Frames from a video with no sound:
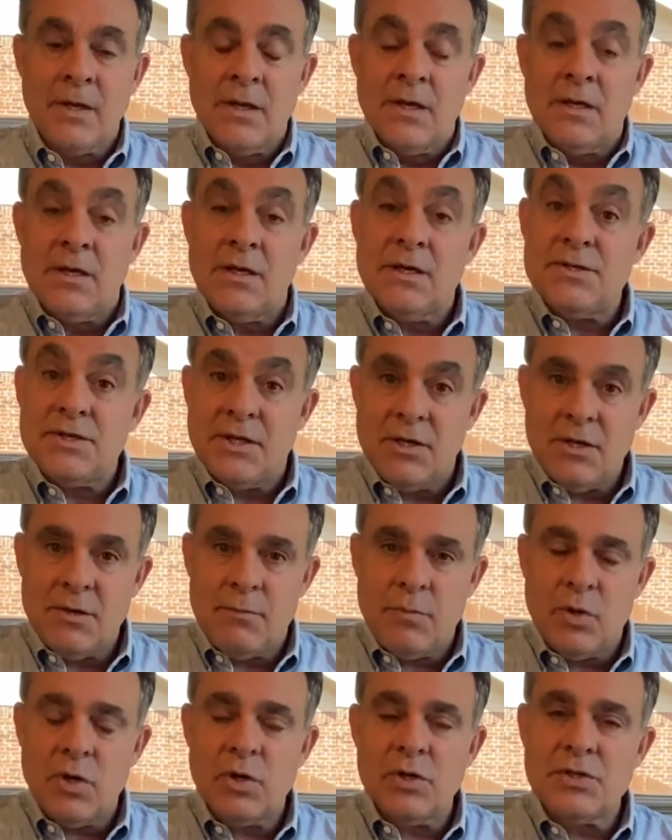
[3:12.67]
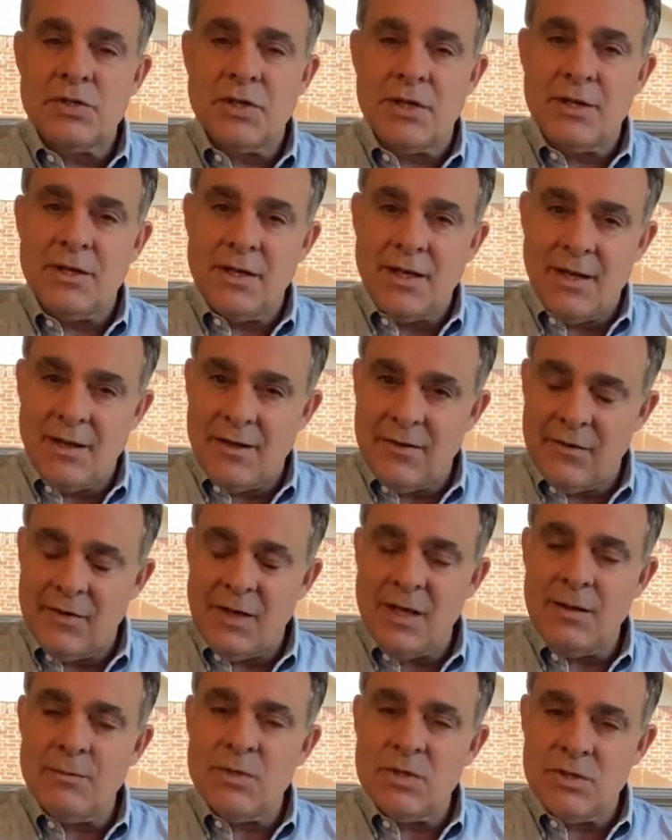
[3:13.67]
is in a person, and his
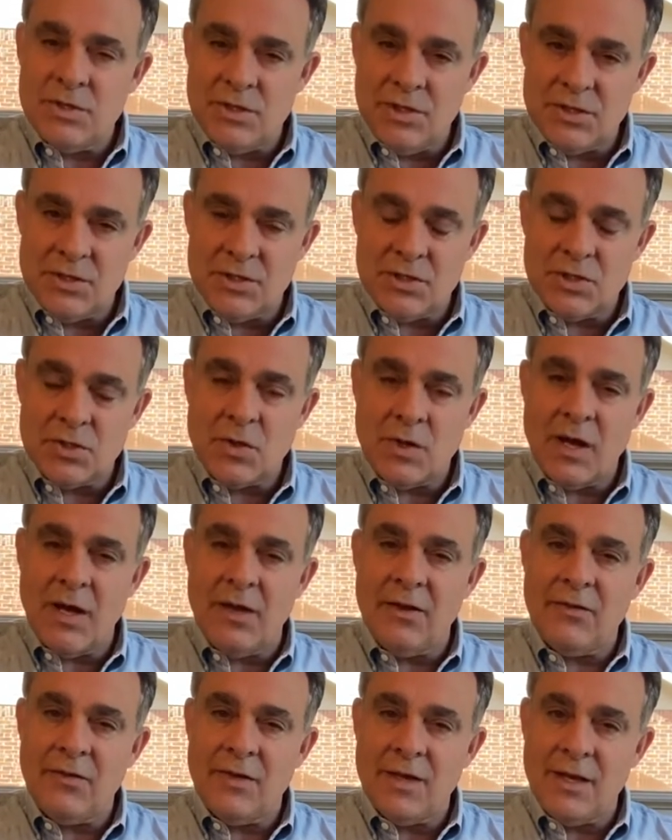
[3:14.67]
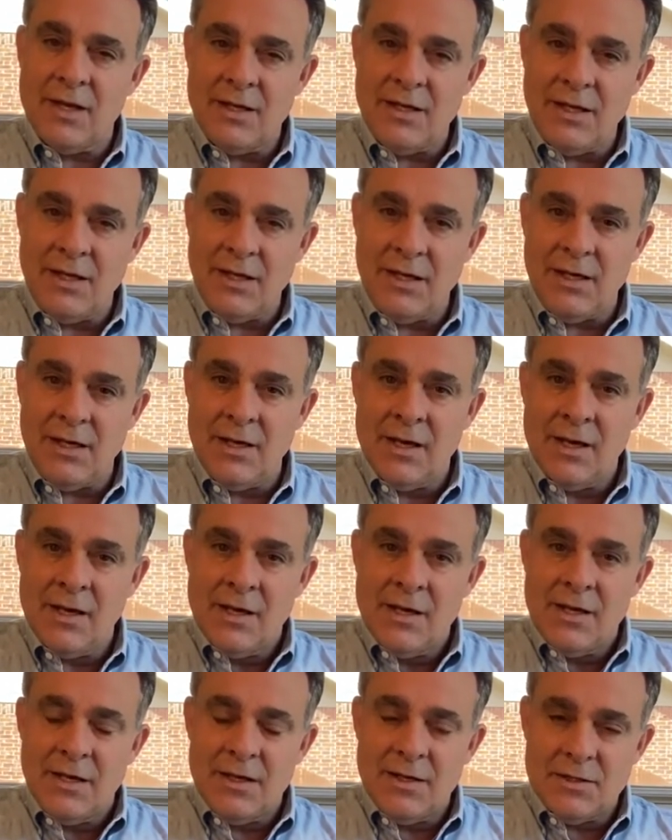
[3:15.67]
name is Jesus Christ, and he
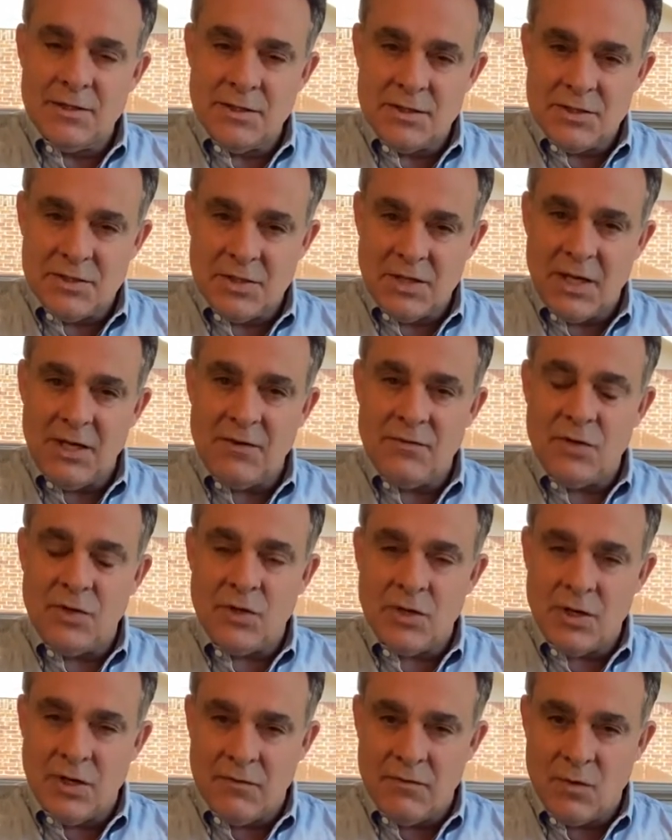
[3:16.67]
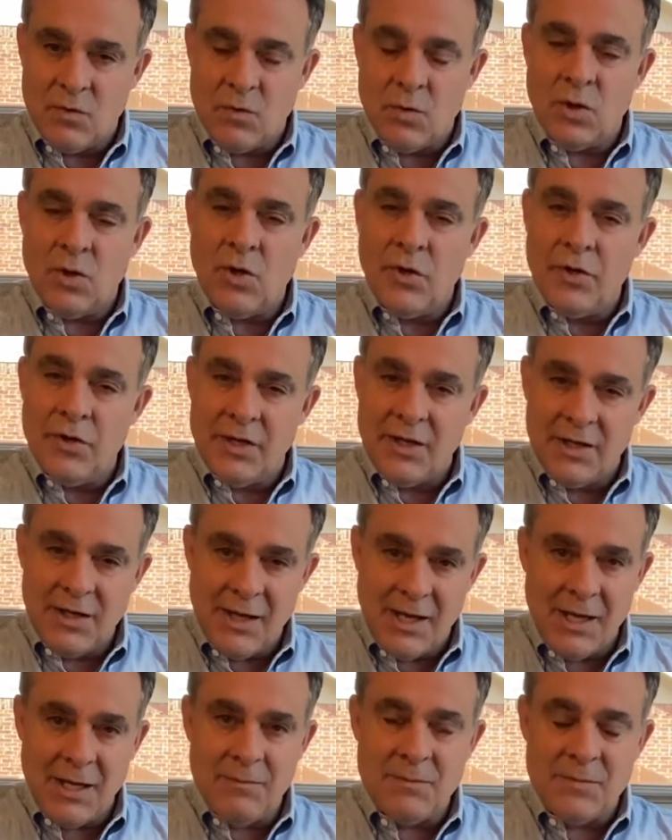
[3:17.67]
is the Savior of the world, and he
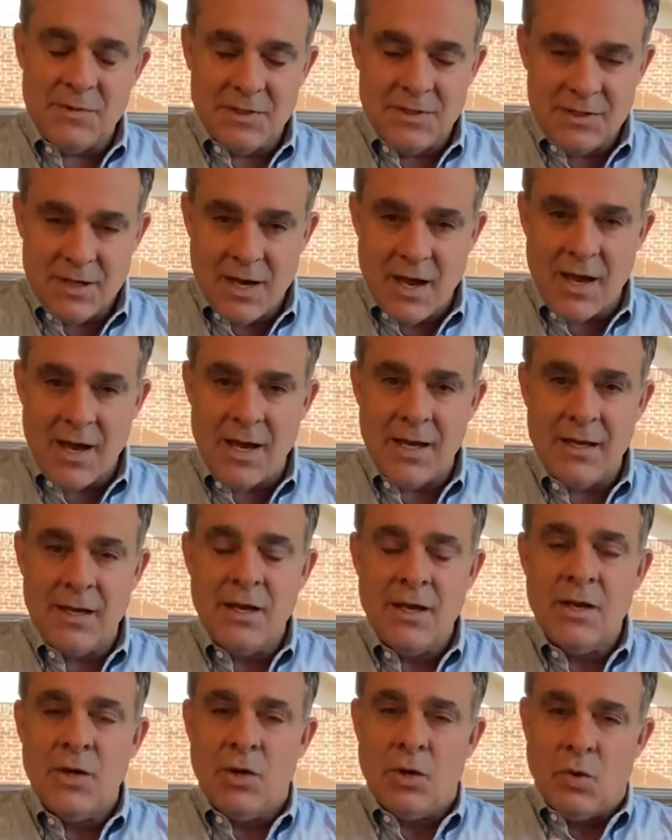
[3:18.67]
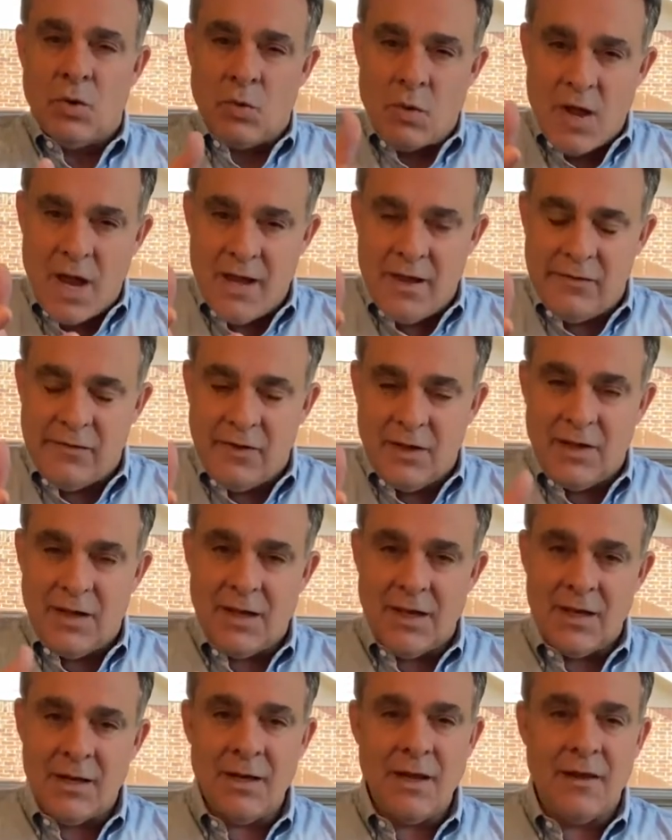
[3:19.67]
came to die, rise
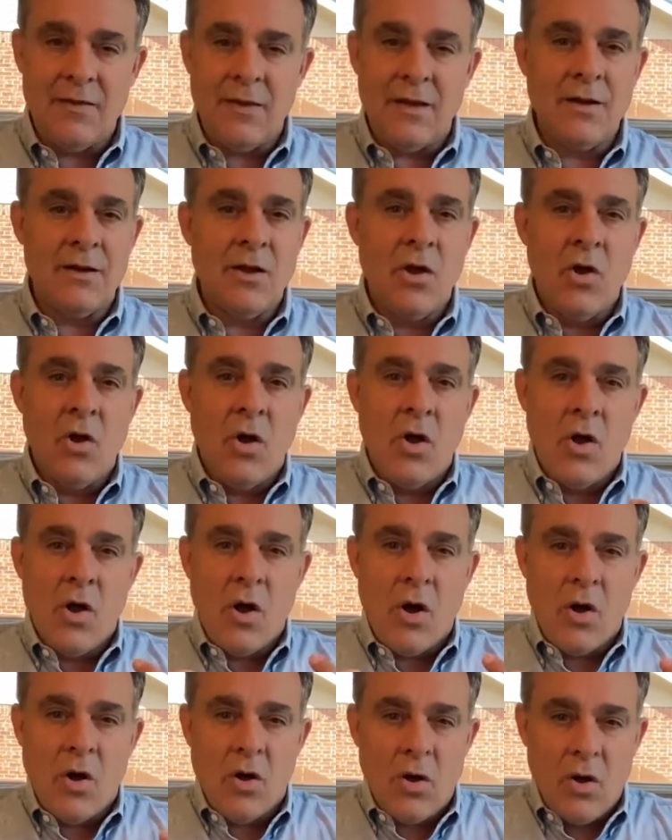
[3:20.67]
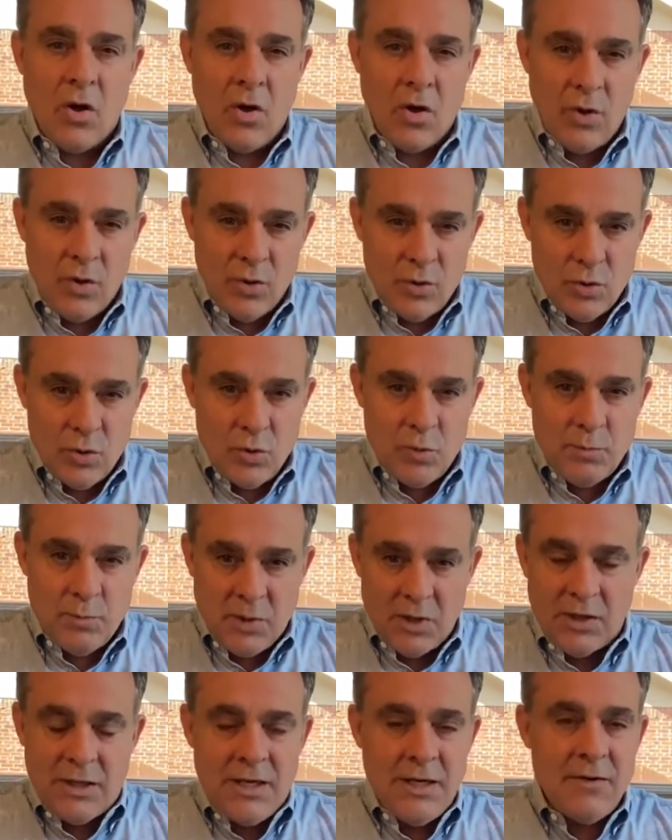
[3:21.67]
again, and then all who
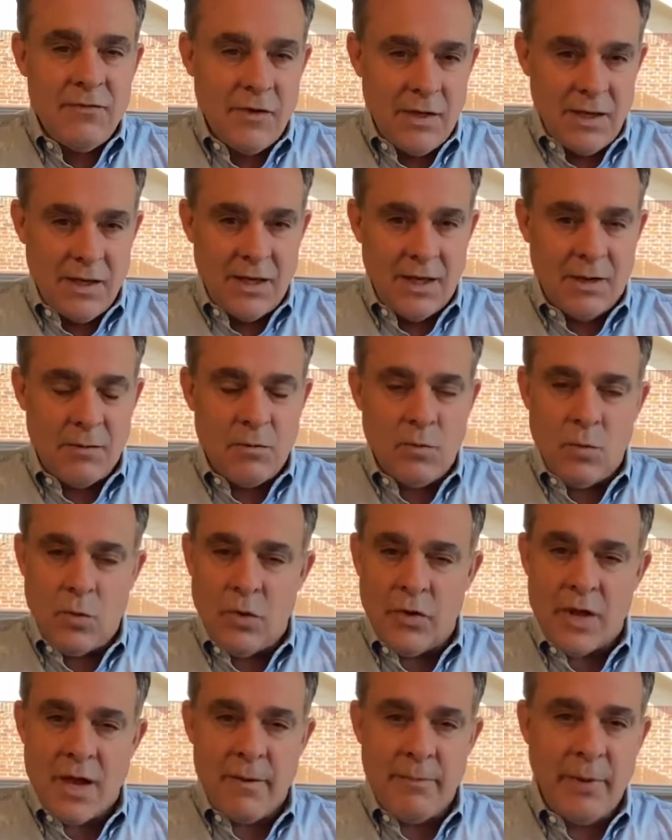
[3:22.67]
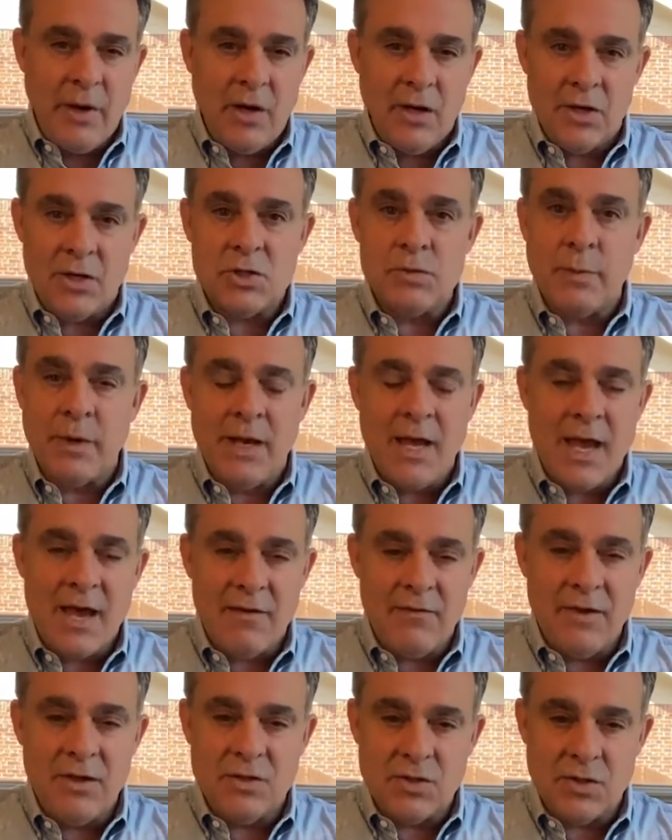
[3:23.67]
believe in him will not perish but
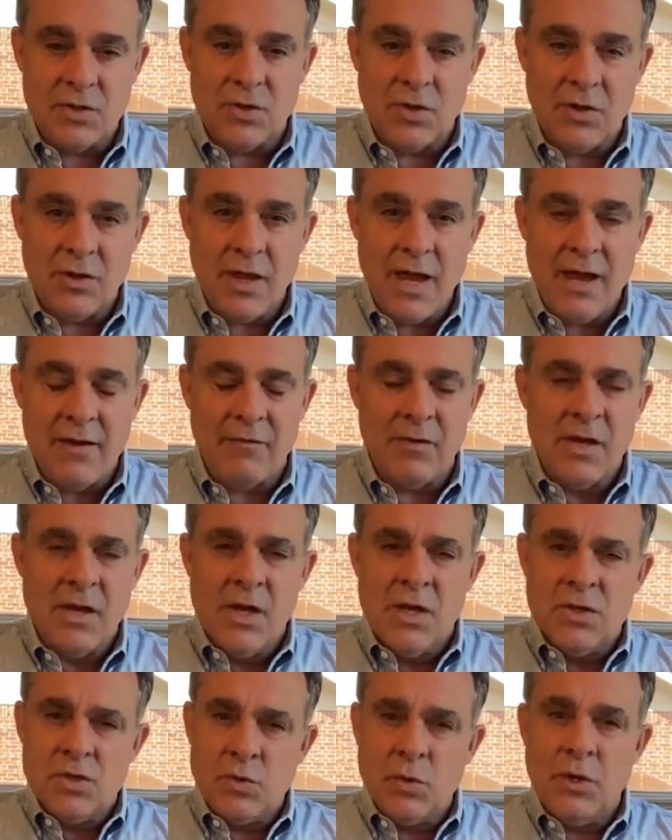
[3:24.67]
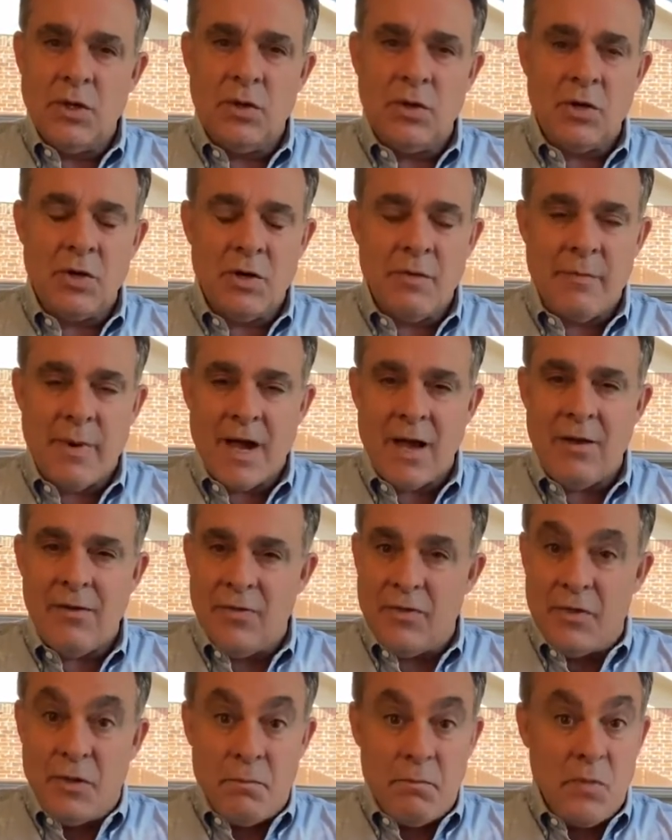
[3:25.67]
have eternal life. So we learn
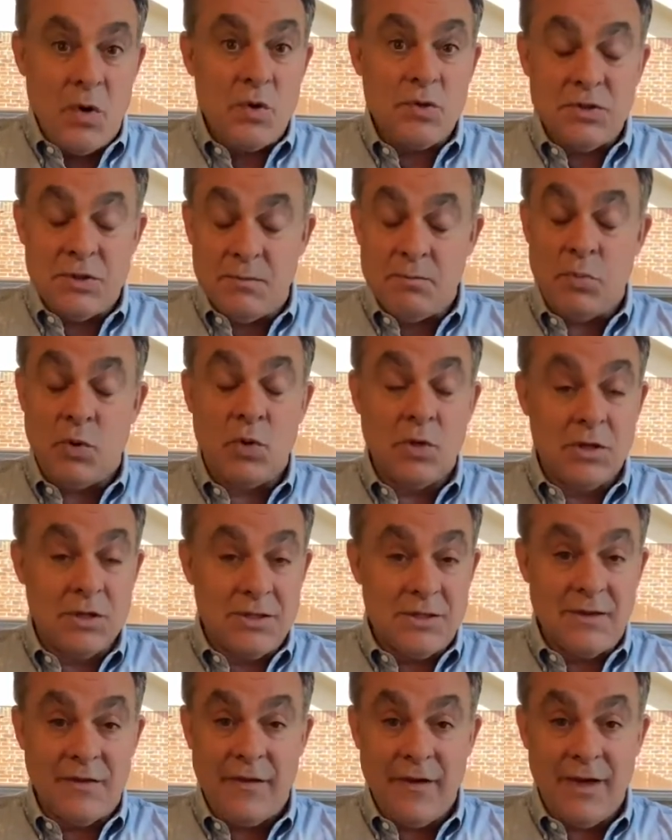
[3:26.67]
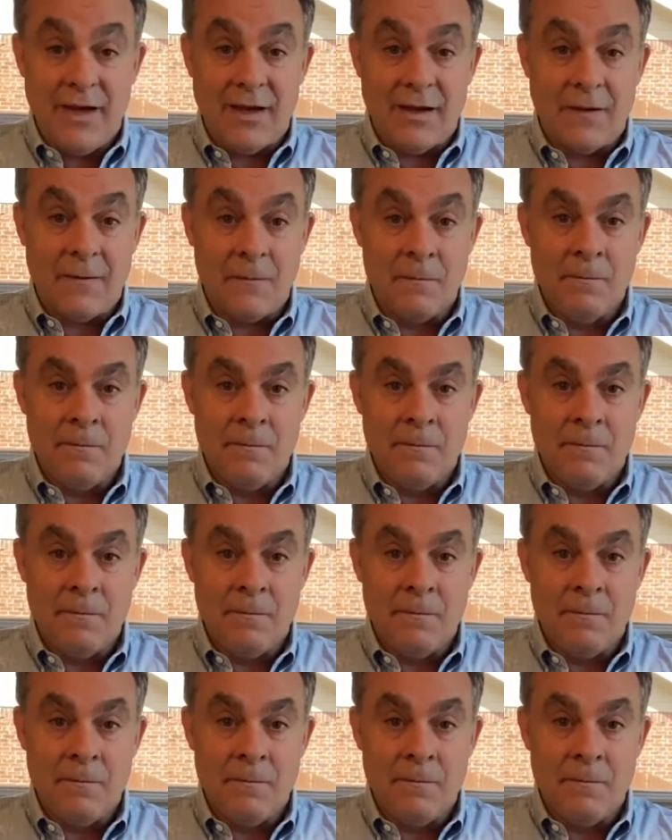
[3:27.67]
about the most important thing,